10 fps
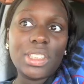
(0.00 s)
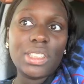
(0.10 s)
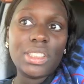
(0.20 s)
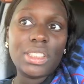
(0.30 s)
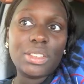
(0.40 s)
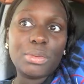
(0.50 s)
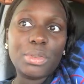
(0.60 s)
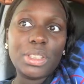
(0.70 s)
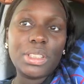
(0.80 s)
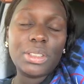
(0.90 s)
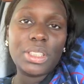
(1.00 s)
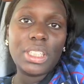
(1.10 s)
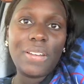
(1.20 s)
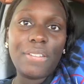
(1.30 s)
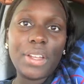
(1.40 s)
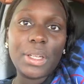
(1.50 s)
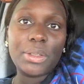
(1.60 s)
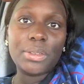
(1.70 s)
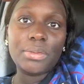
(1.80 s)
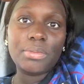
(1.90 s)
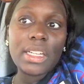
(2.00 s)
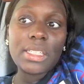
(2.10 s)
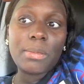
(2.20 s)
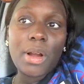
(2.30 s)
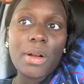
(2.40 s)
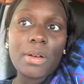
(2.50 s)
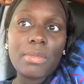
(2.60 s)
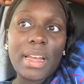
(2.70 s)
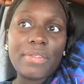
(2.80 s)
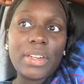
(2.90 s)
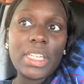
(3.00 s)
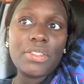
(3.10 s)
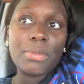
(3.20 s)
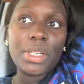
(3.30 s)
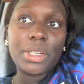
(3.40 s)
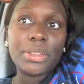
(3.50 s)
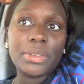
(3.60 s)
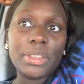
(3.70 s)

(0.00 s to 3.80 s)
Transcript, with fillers: It is real in the field. Tomorrow I'm gonna have to leave him here.